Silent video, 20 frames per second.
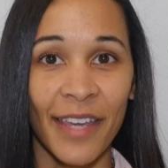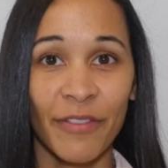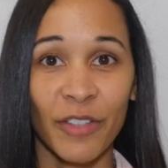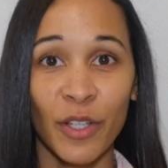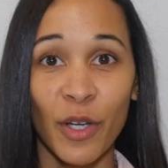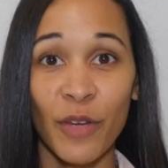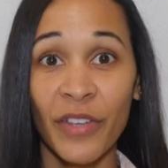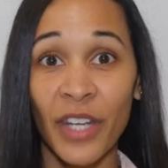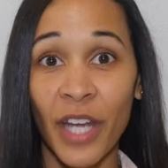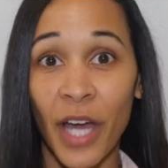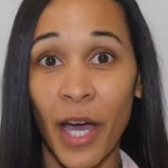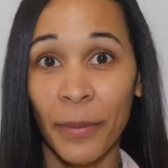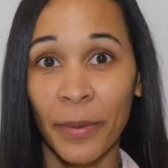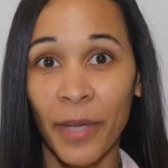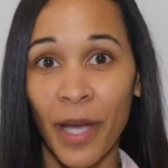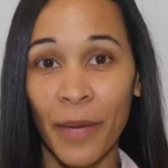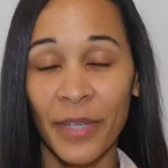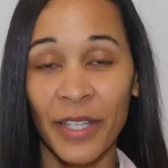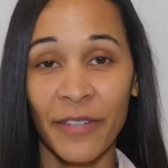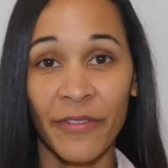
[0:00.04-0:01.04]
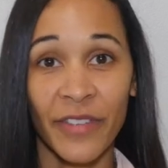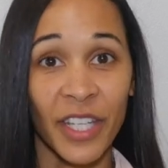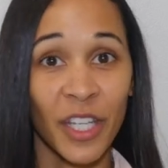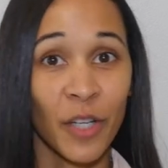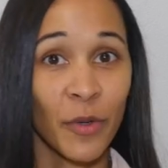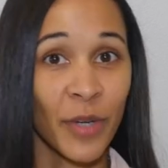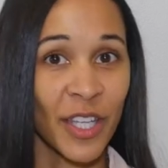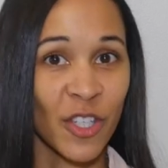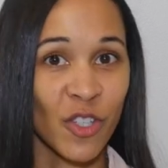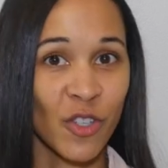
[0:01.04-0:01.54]
If you have an upcoming
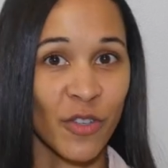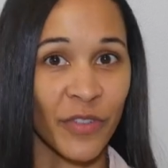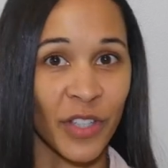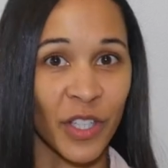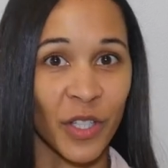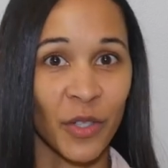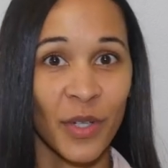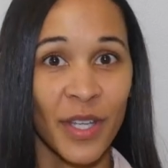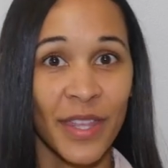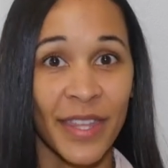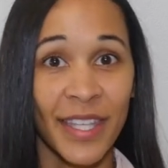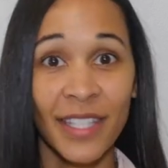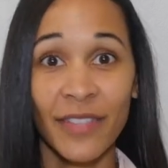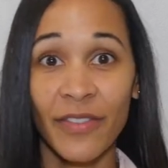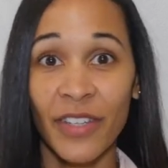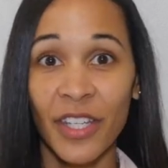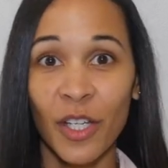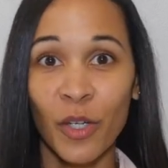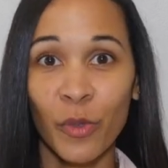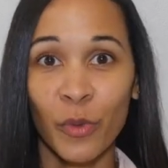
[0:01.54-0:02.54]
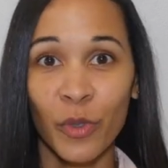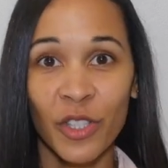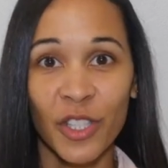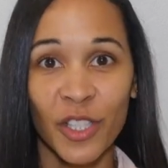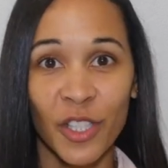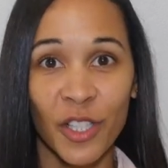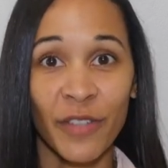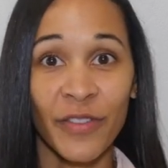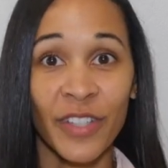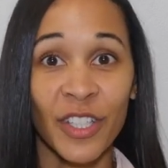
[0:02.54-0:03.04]
video interview, this video will
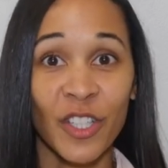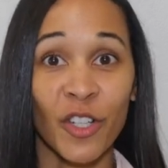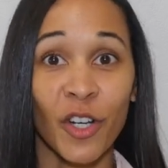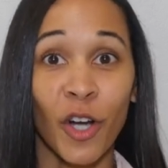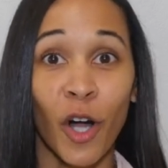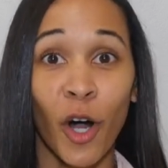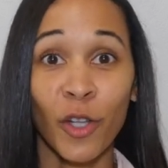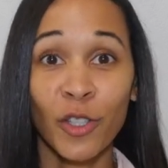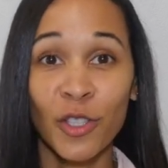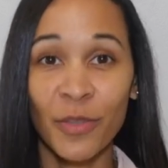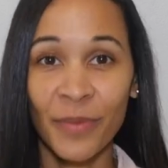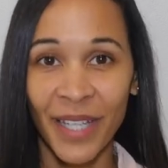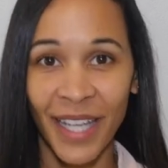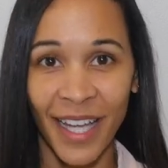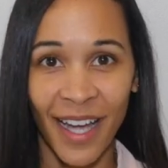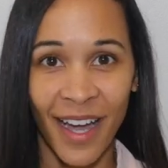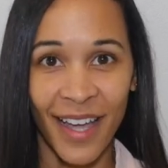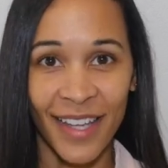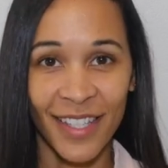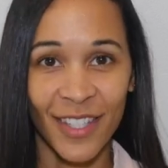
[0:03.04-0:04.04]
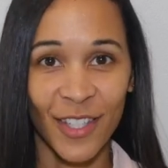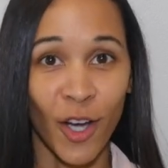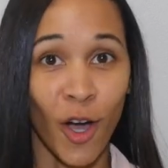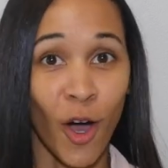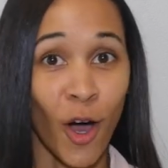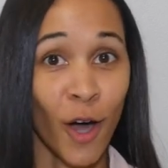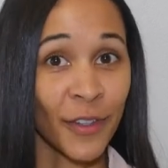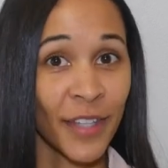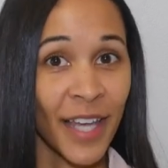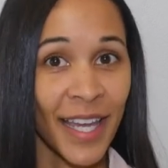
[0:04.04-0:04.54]
serve as your ultimate guide to
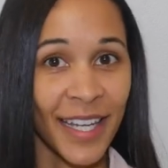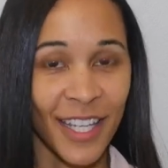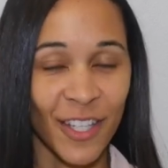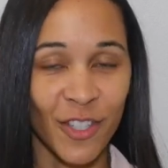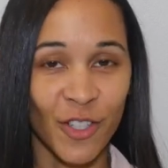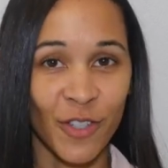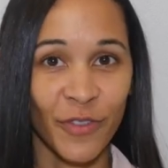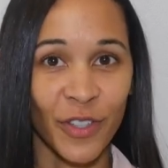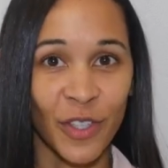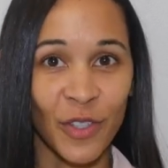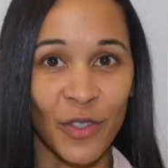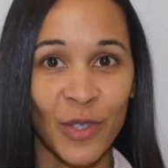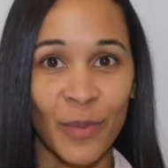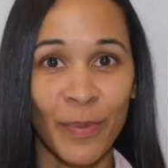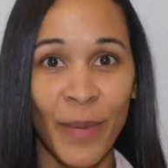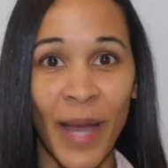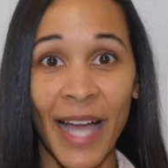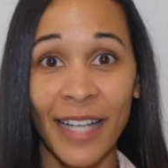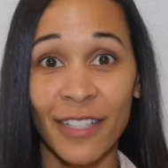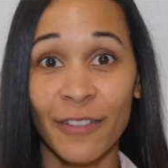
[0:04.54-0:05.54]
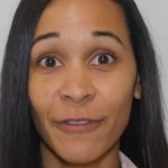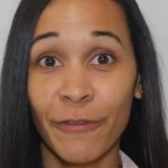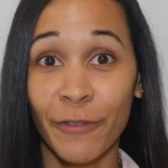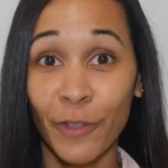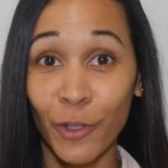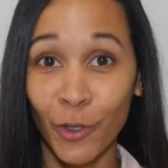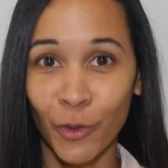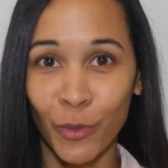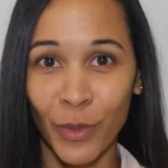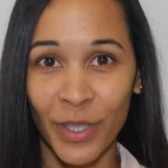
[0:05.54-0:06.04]
online interviews packed
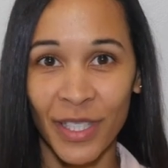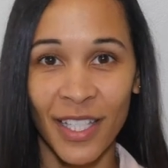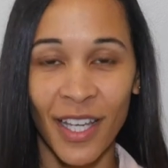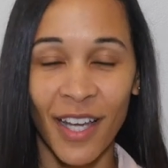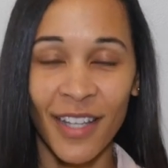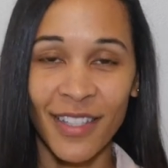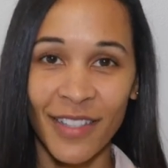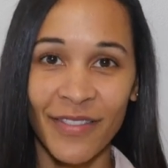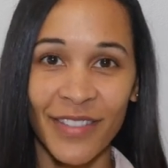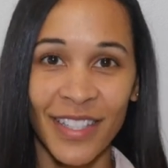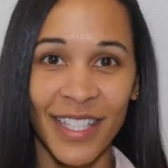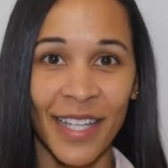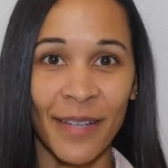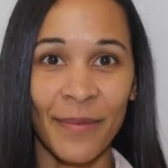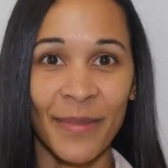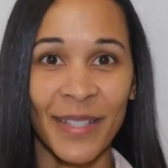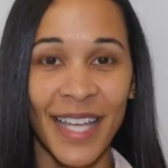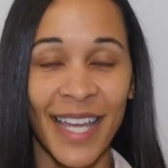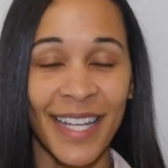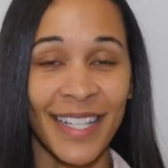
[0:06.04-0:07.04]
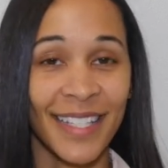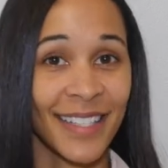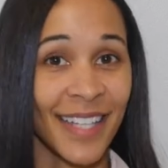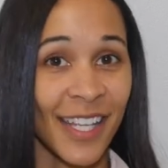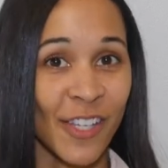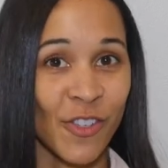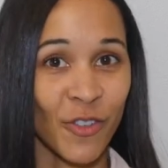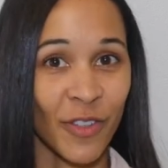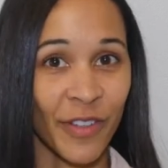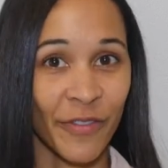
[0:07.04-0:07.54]
full with tons of tips and
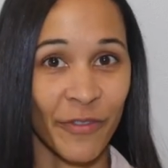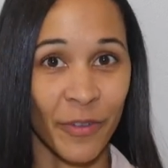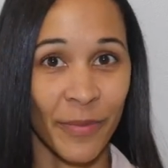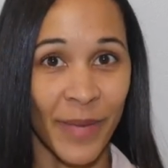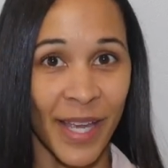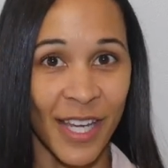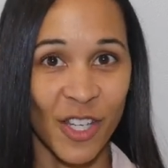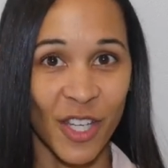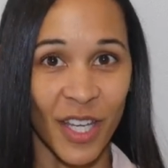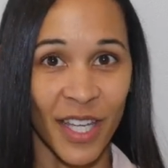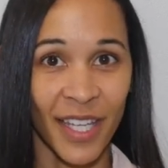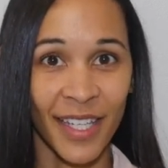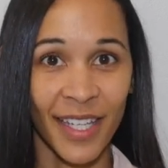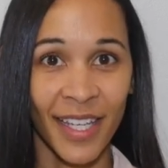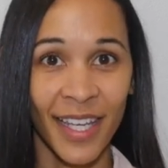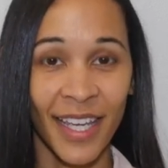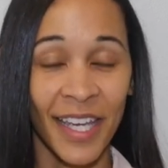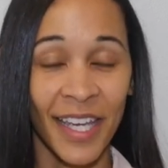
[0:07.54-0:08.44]
essential information.